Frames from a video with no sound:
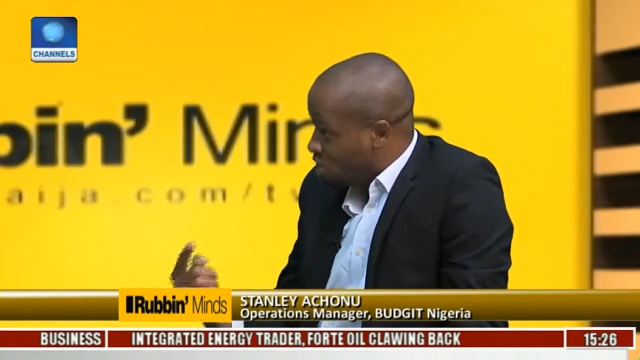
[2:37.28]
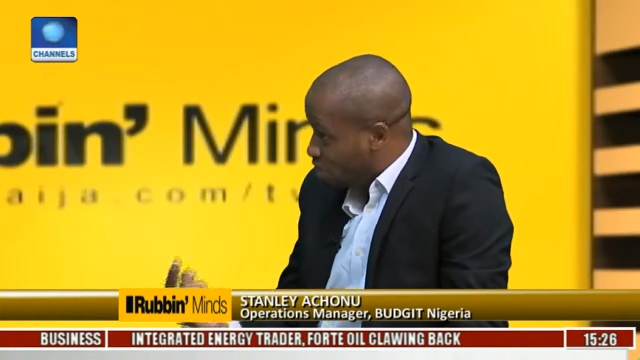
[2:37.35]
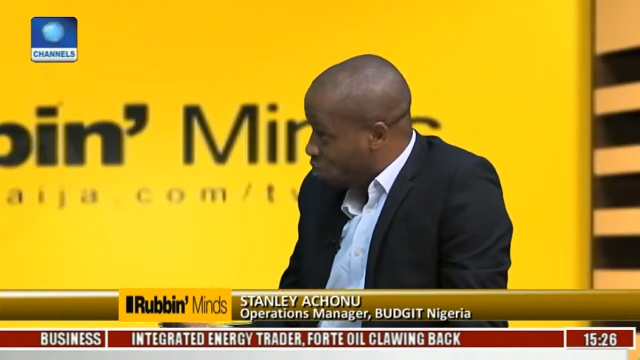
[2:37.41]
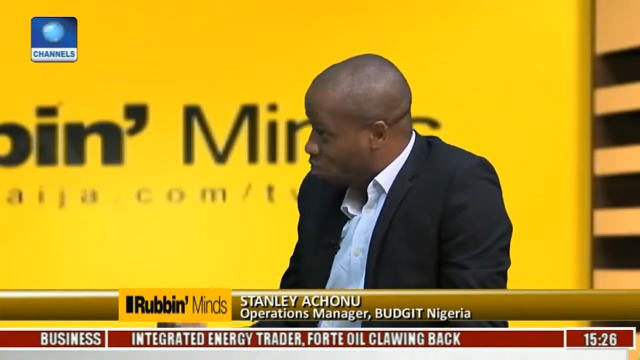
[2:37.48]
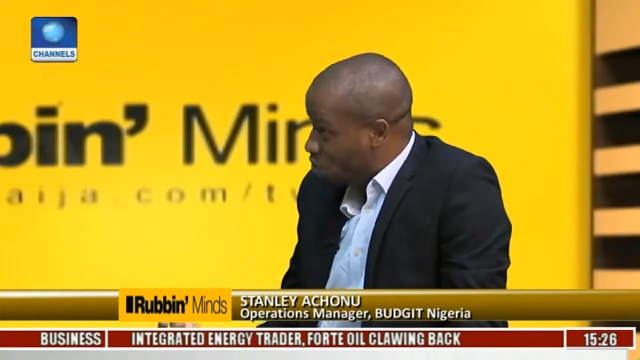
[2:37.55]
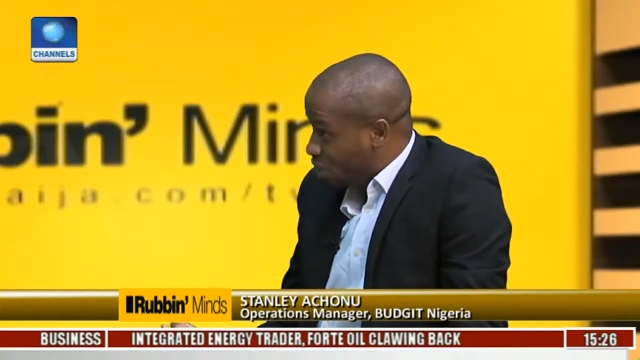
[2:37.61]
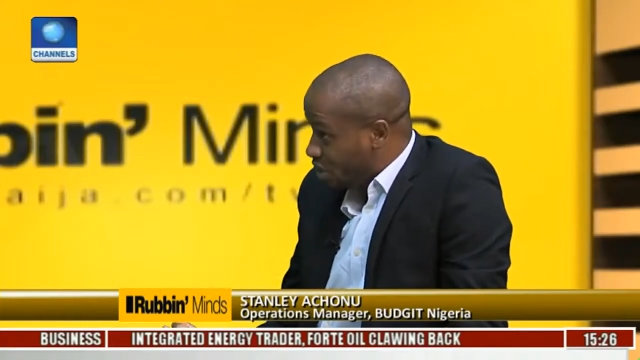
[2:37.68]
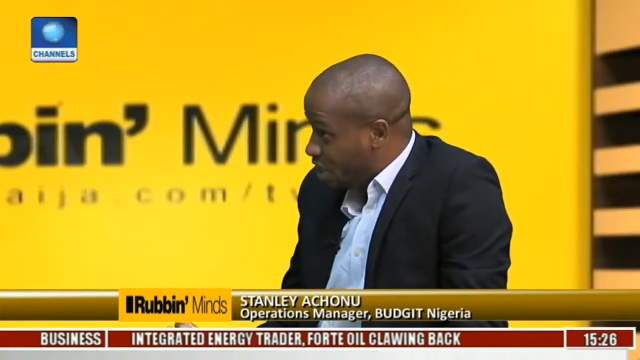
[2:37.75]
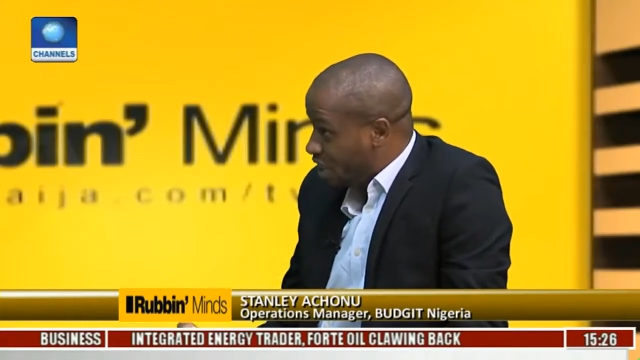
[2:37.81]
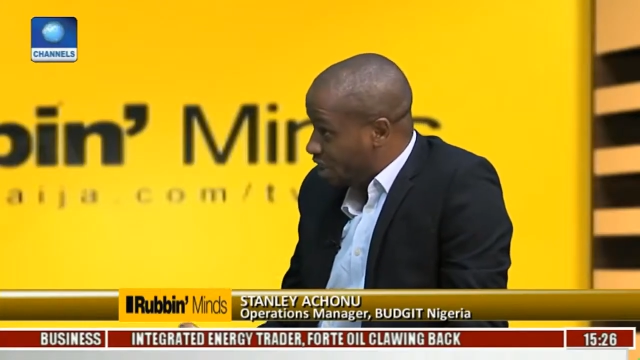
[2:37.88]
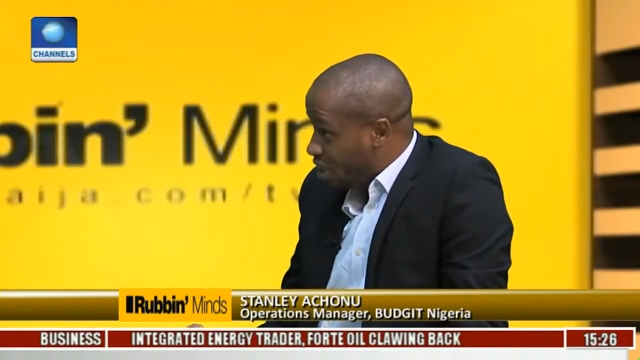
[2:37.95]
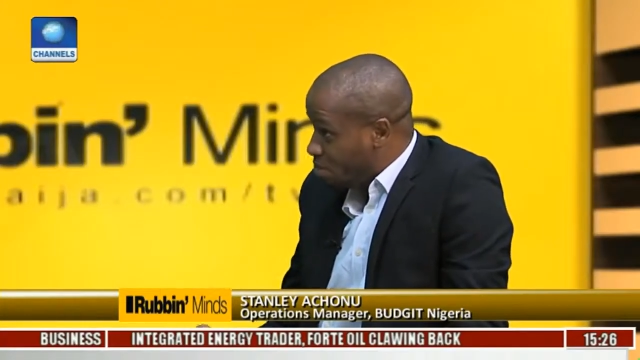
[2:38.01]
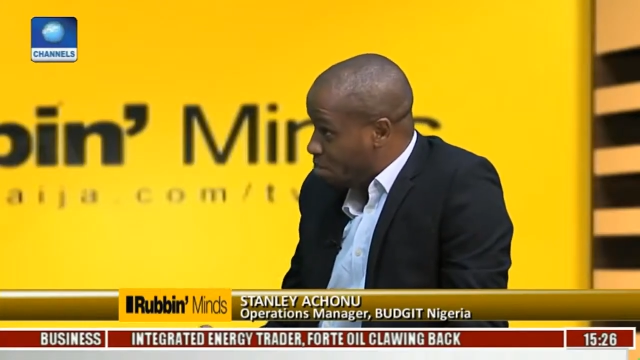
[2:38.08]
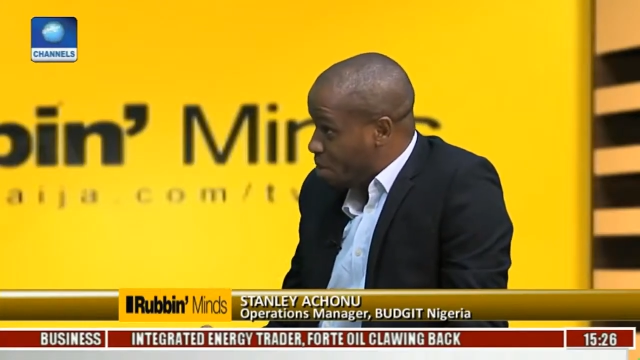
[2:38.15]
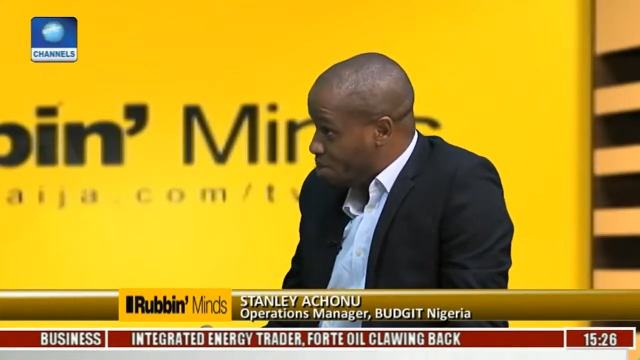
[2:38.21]

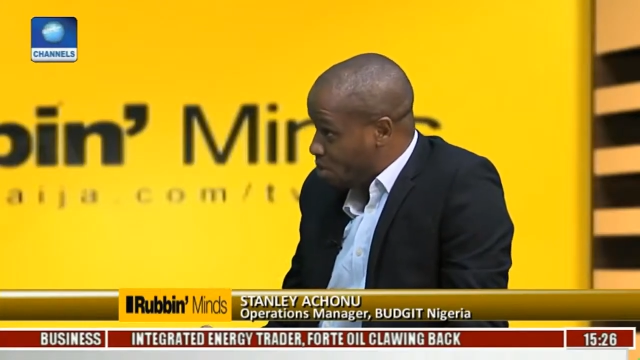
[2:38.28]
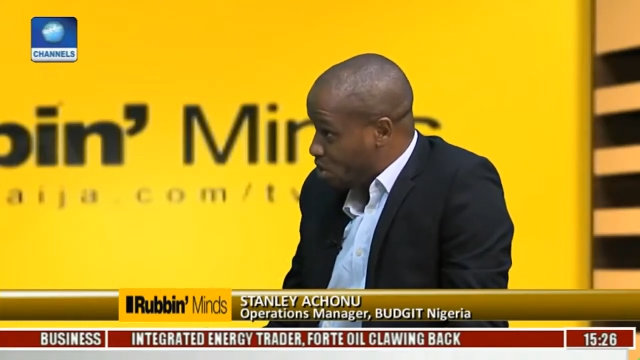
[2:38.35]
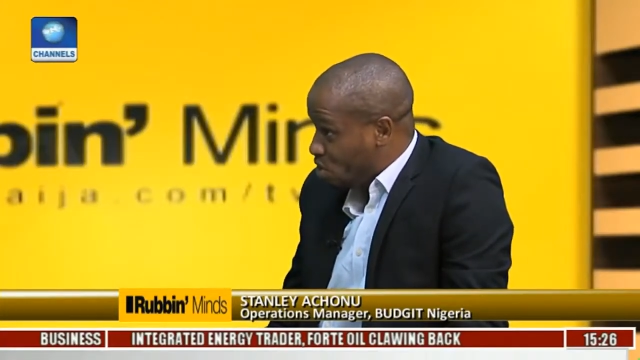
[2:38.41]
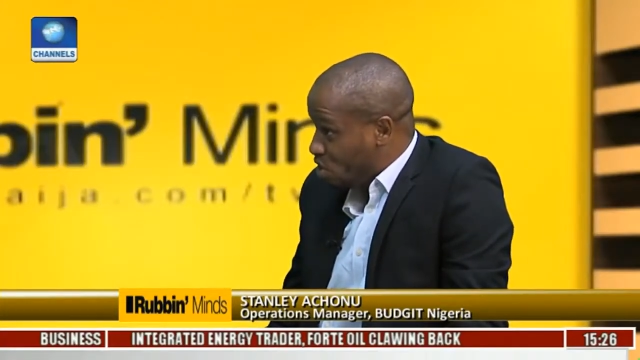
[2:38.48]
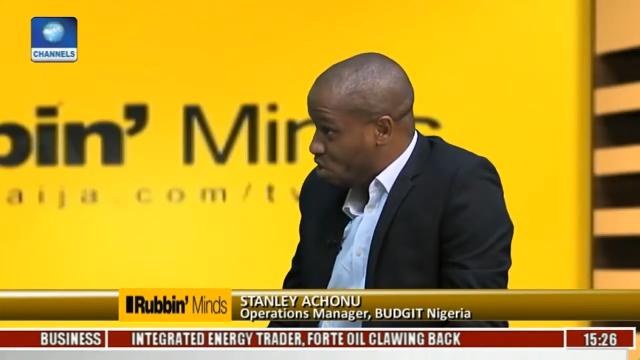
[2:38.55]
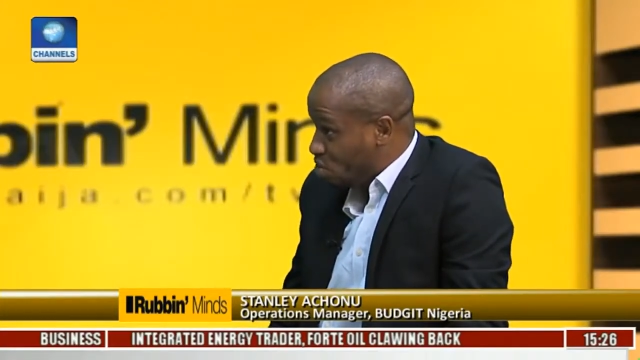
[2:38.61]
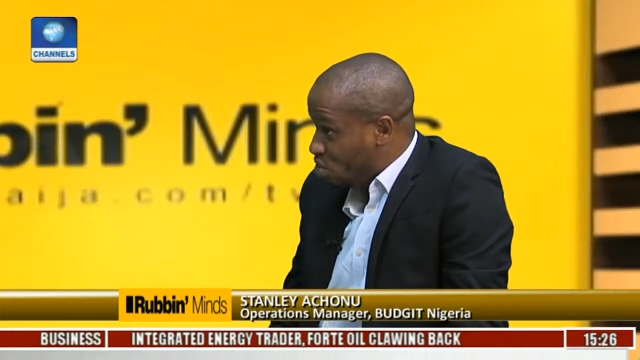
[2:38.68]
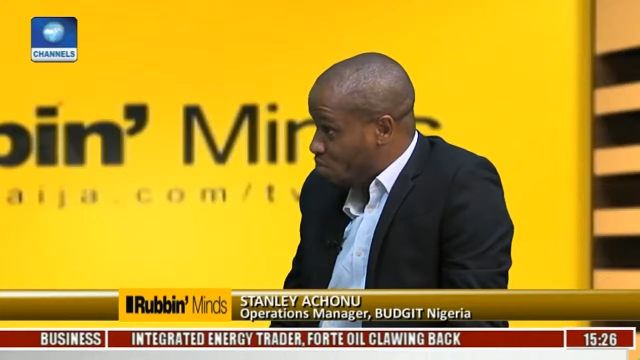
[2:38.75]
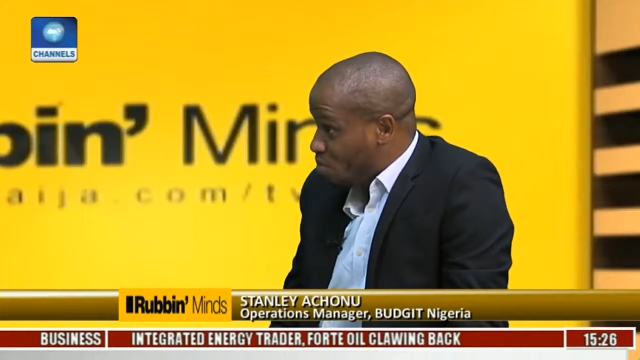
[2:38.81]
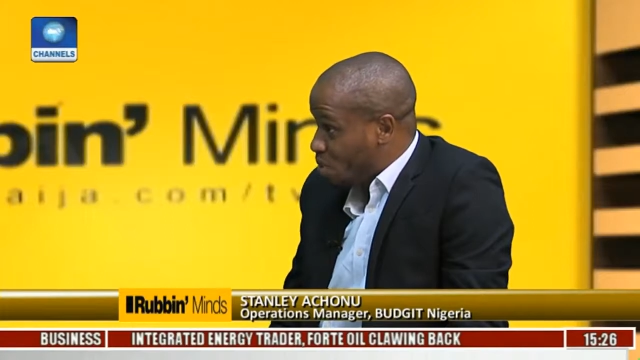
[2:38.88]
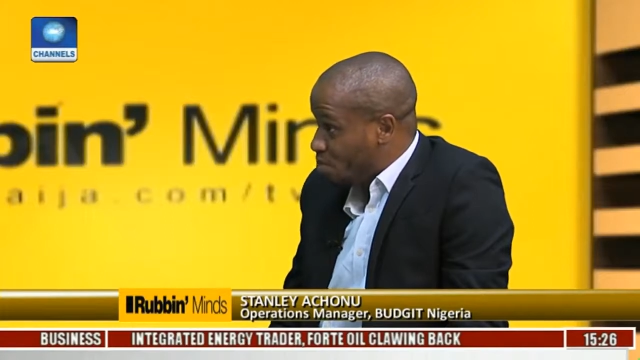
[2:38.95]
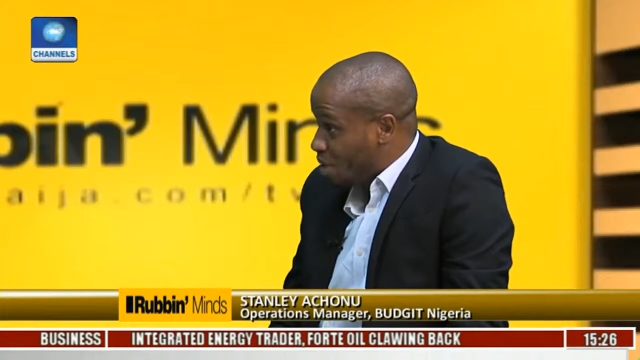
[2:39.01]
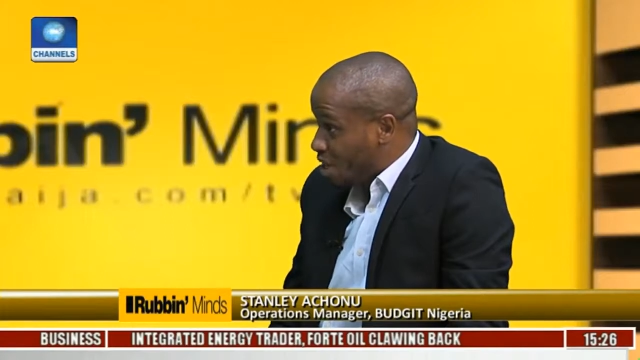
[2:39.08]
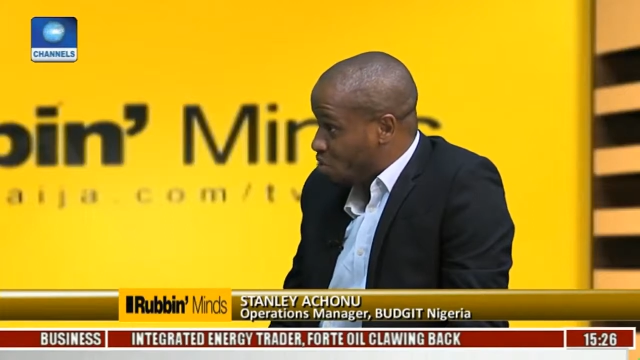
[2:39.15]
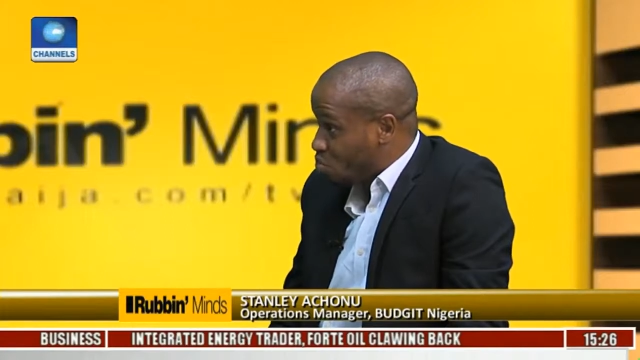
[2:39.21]
rejected by majority of
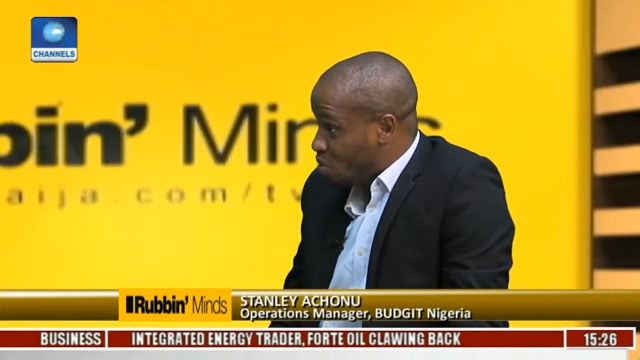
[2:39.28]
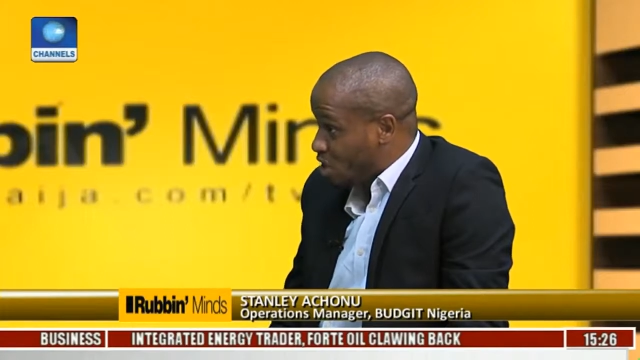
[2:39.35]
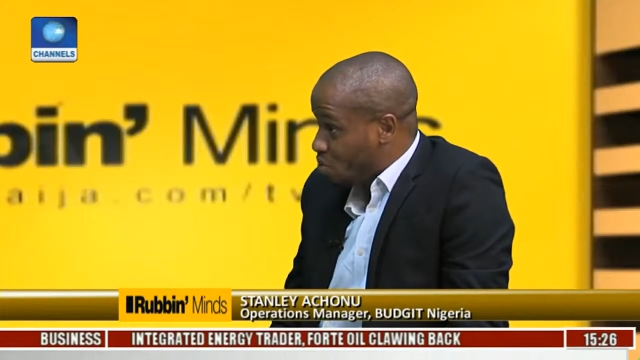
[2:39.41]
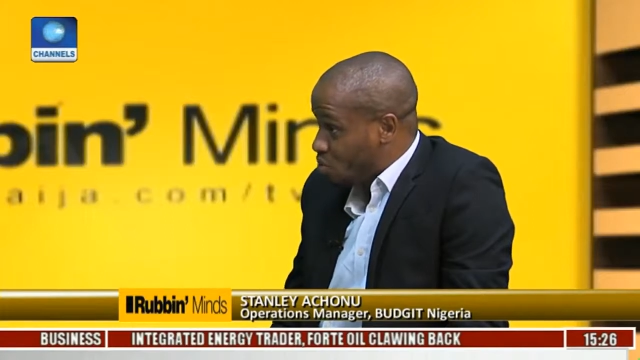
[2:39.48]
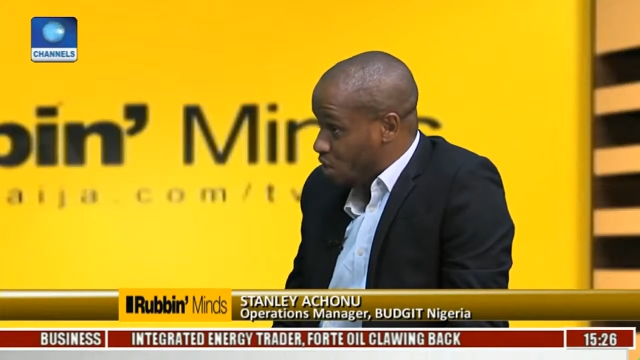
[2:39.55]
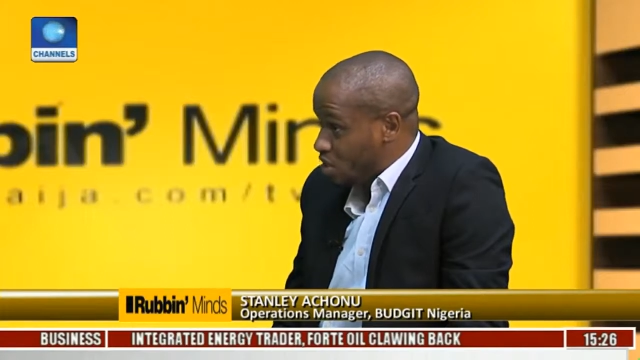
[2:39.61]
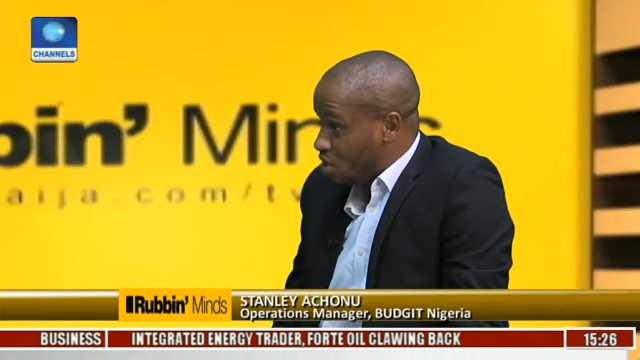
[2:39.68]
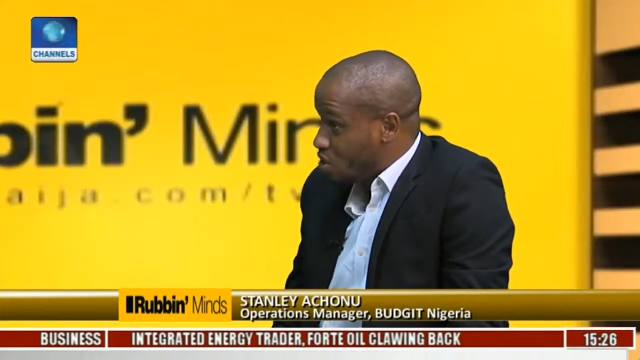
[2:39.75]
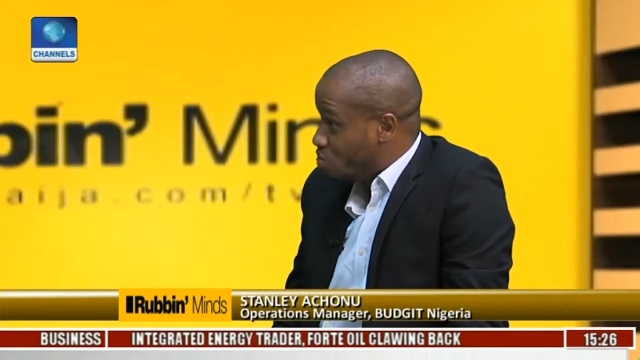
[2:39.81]
members when they went